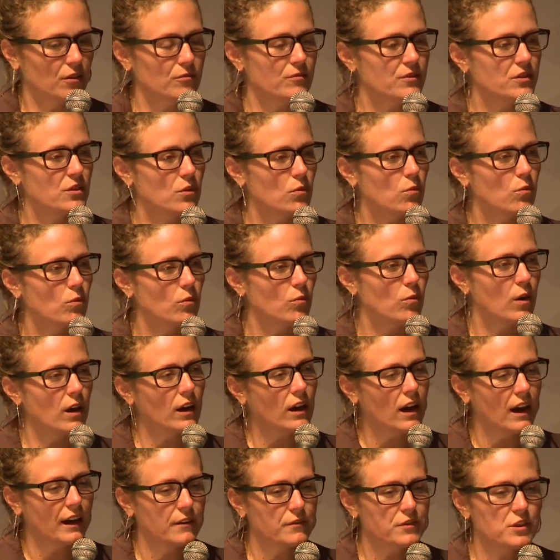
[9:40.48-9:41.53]
So what
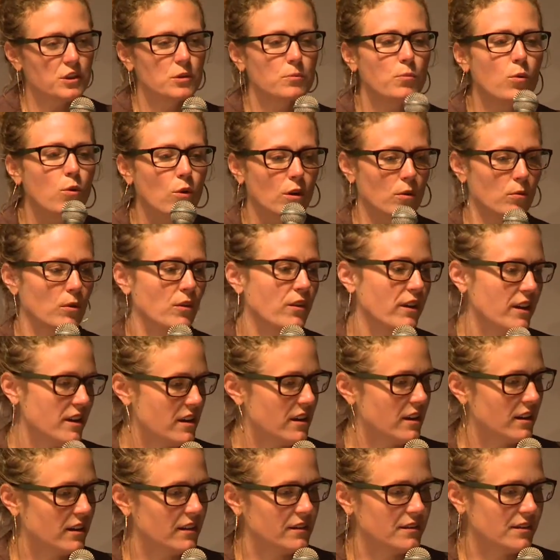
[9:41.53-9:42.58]
kind of support will they
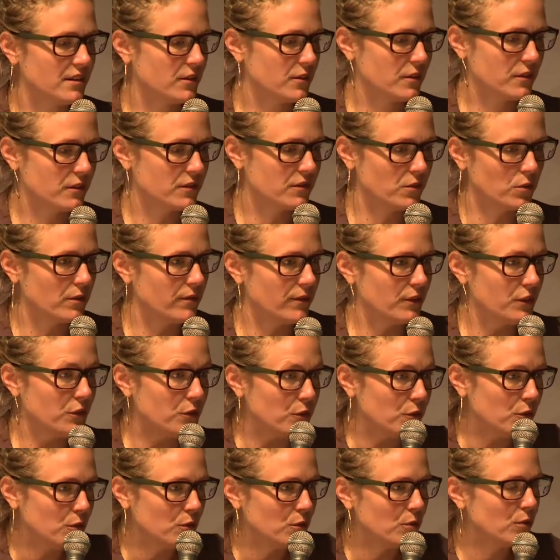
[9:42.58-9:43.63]
need as they're sort of a
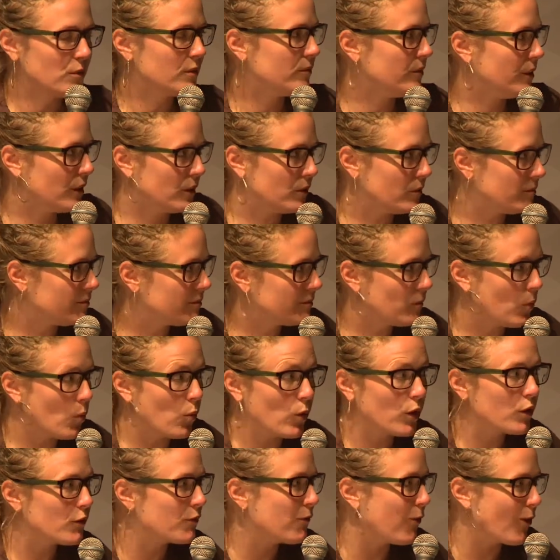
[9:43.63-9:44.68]
new,
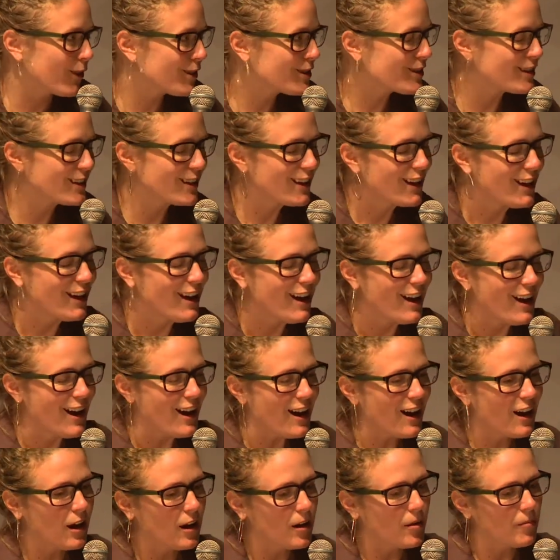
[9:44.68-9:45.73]
workforce?
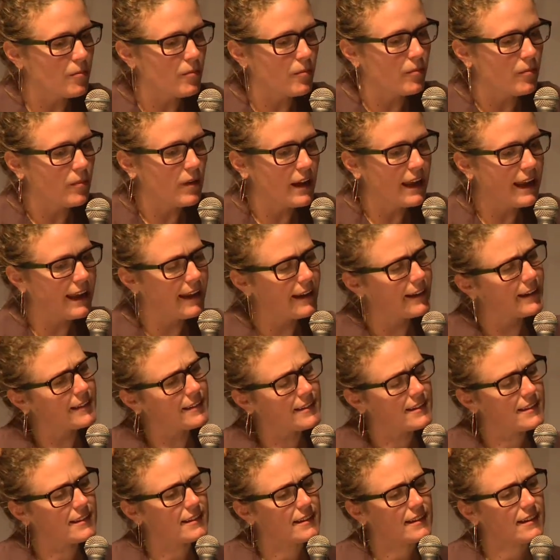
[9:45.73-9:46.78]
And
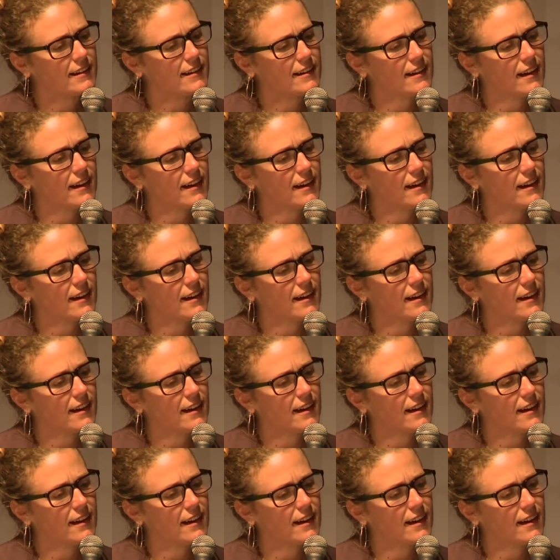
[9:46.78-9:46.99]
then